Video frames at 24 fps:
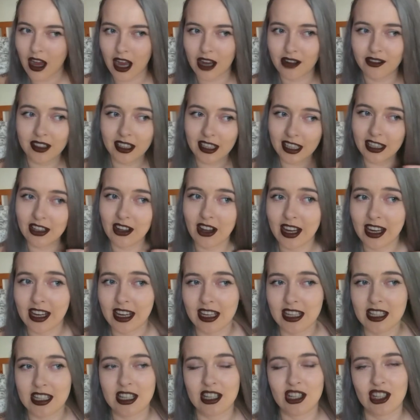I really like
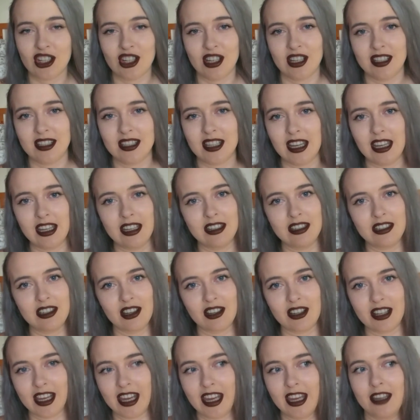conditioners in
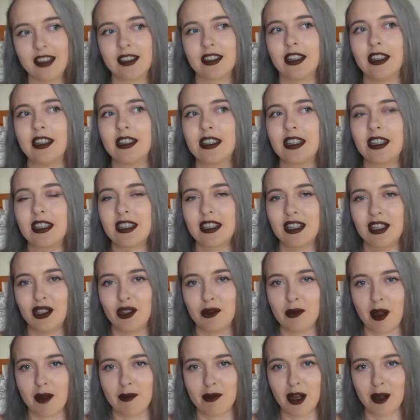dye kits. I used to steal
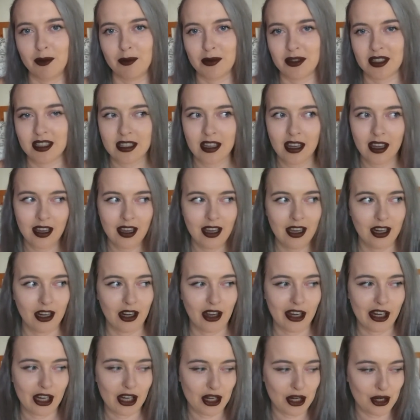my mum's
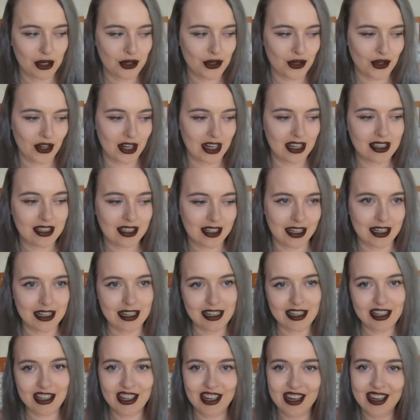like Nutrice
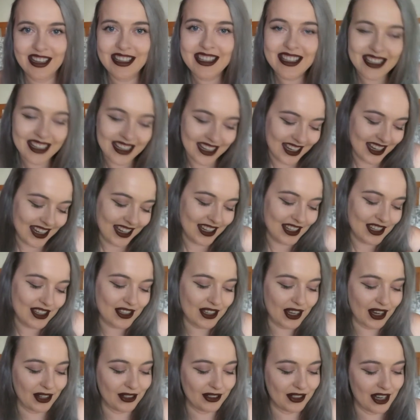conditioners,
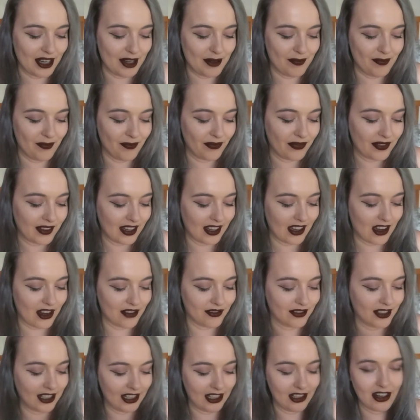so I
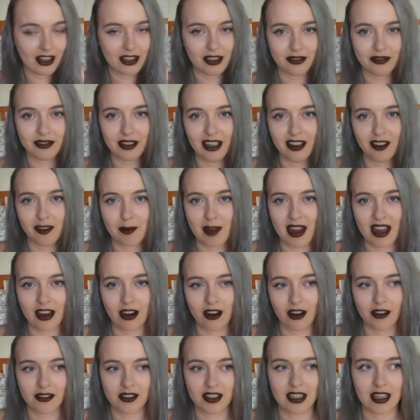really like the feel of my hair
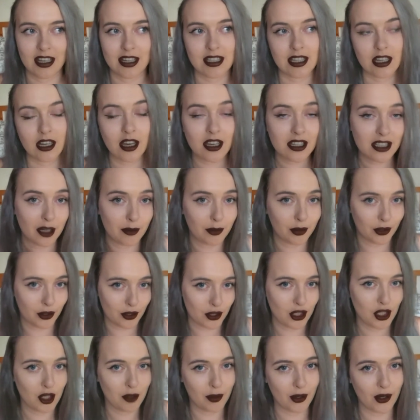after this, and because I bought
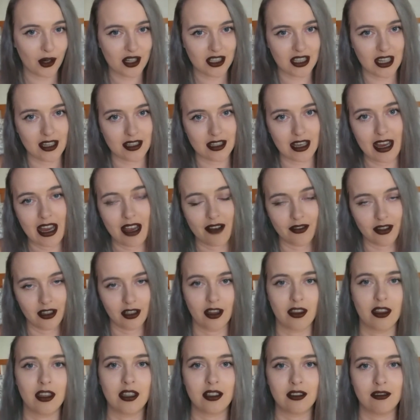2 boxes I have
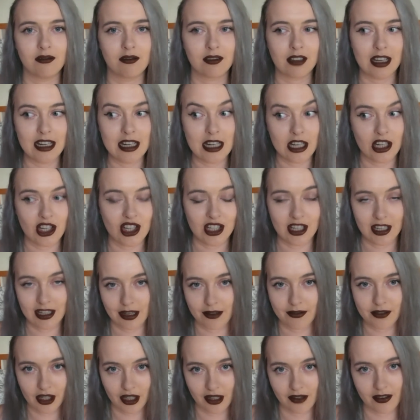another conditioner
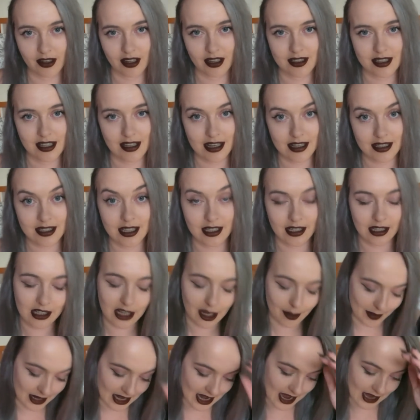left over, so that's going to
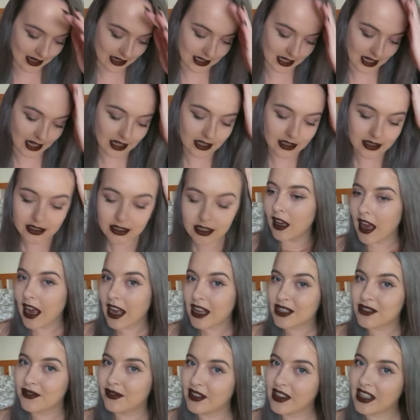come in handy.
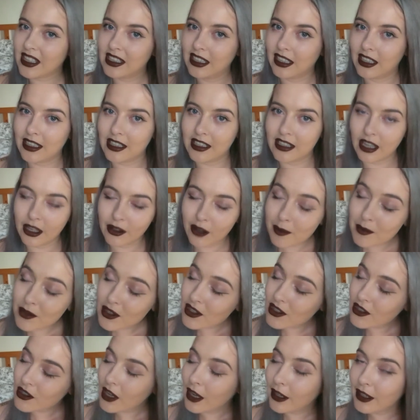As for the colour though, I'm
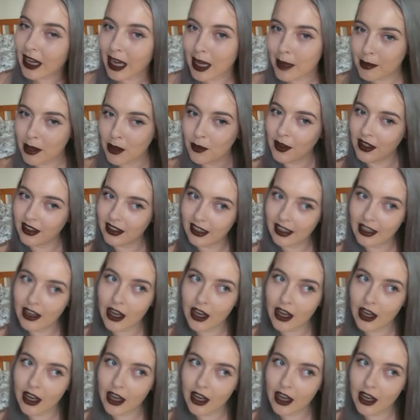so happy with it.